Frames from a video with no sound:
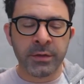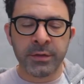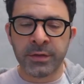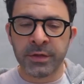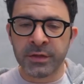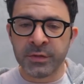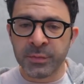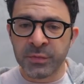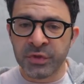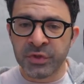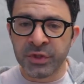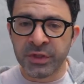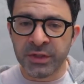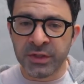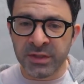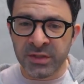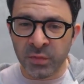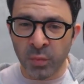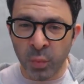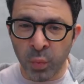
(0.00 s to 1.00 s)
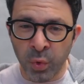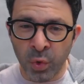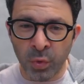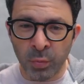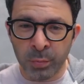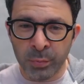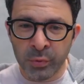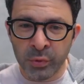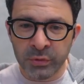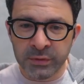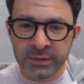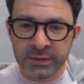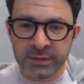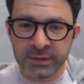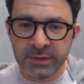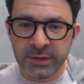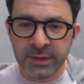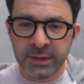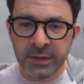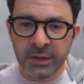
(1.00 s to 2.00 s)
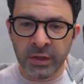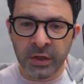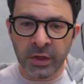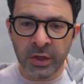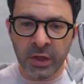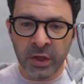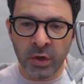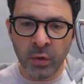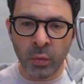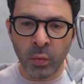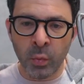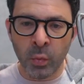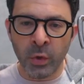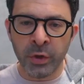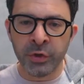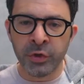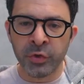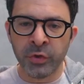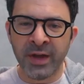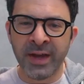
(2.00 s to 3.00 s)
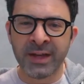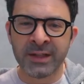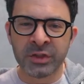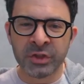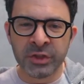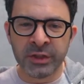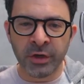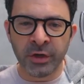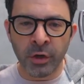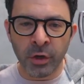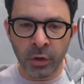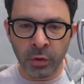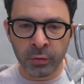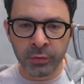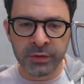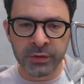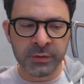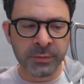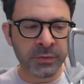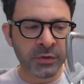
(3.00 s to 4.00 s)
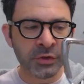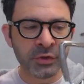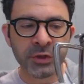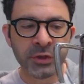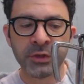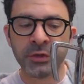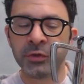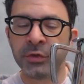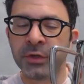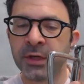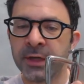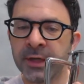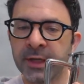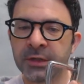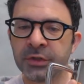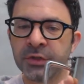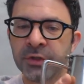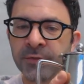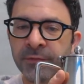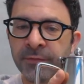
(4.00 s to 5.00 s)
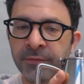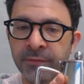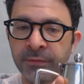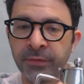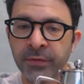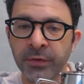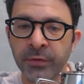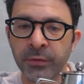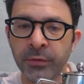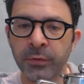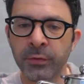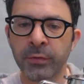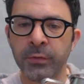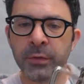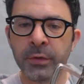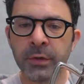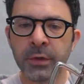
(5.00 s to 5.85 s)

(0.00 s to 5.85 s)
This machine is well built. When you actually hold this machine, you can actually feel